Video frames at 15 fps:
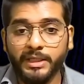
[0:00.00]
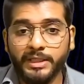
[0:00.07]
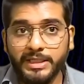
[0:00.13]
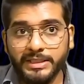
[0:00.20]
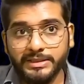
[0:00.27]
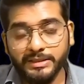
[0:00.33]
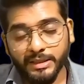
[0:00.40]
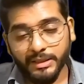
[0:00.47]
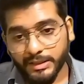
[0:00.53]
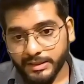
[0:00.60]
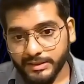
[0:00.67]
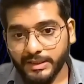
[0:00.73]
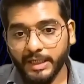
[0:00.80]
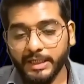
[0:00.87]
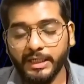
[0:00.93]

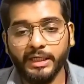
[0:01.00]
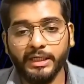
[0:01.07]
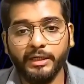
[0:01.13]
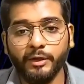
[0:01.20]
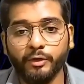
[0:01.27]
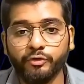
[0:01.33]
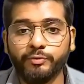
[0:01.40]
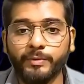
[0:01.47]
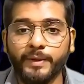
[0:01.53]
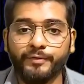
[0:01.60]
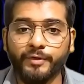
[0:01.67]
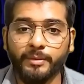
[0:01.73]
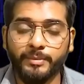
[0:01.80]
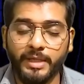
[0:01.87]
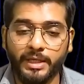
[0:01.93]
He's getting an announcement
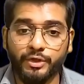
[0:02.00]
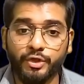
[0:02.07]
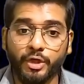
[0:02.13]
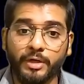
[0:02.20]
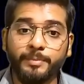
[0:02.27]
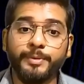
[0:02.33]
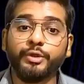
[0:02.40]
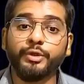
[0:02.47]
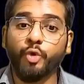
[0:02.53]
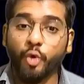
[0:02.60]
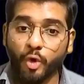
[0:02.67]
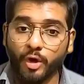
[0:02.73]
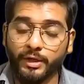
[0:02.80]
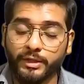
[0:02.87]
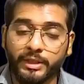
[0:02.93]
from their European
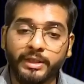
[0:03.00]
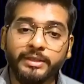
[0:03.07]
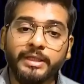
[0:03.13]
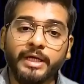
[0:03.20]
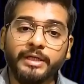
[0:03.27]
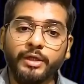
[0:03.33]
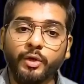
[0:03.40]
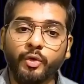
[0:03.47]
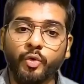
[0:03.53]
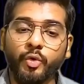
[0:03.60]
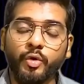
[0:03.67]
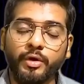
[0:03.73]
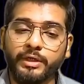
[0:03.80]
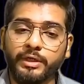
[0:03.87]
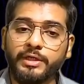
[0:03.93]
court that the
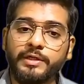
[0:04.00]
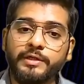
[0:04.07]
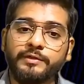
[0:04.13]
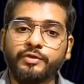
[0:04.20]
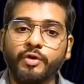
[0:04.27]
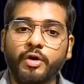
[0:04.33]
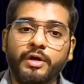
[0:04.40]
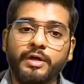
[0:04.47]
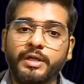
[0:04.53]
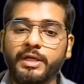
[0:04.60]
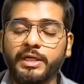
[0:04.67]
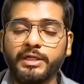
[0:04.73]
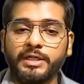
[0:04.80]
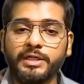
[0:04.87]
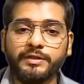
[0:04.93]
court is
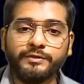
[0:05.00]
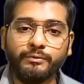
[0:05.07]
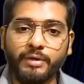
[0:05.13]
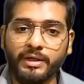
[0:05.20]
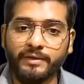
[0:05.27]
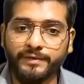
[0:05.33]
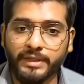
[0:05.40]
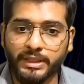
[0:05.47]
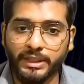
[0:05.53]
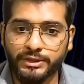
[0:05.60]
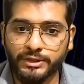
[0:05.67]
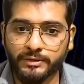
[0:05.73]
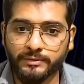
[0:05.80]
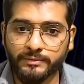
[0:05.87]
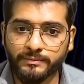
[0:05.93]
ordering
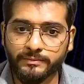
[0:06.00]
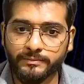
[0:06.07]
disqualification